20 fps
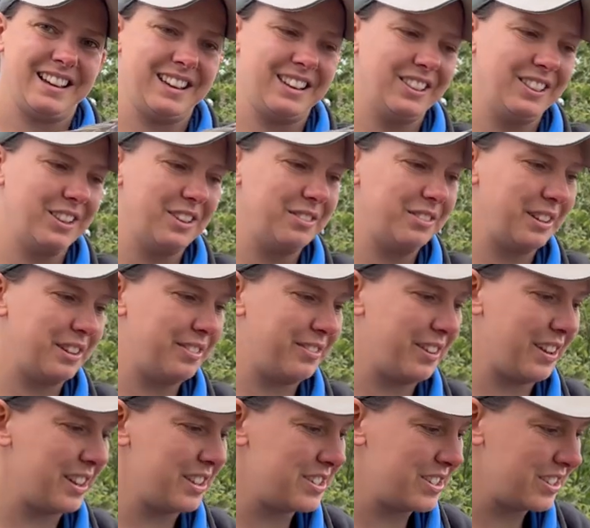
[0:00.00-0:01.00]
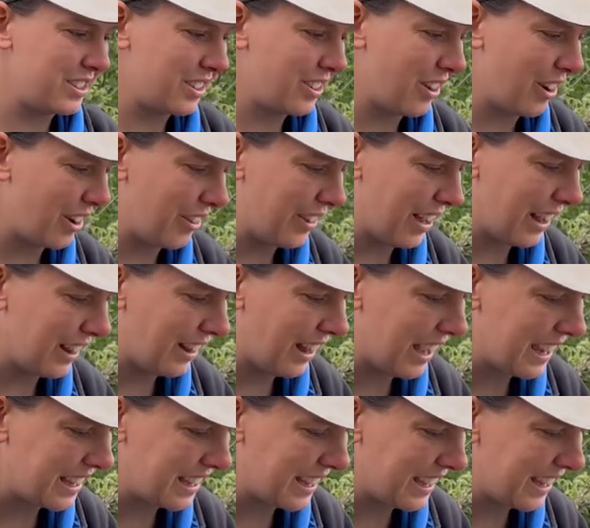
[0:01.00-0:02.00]
Lovely fish, caught on that
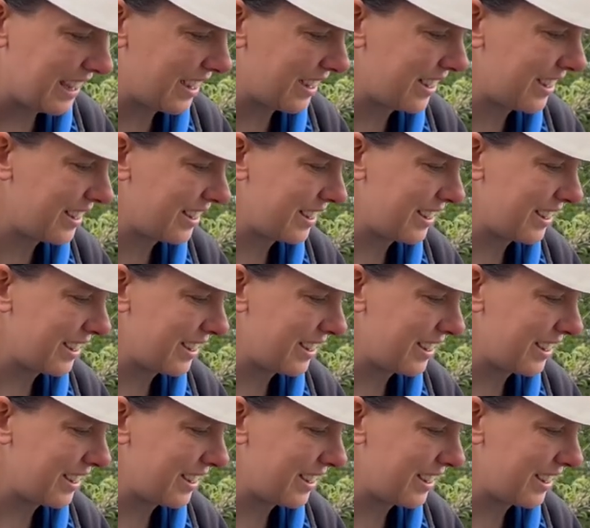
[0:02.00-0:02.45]
light gear.